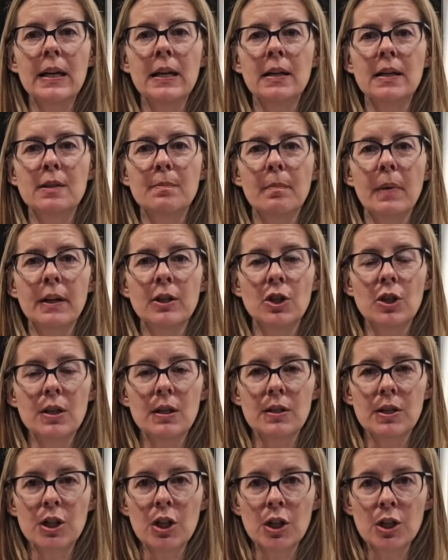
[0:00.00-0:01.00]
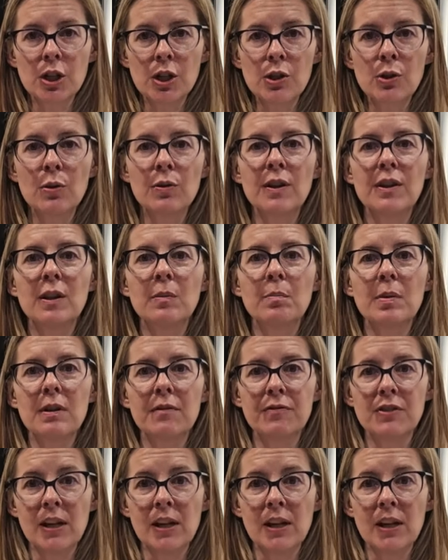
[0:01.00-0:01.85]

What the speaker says: It is much easier to do than the beef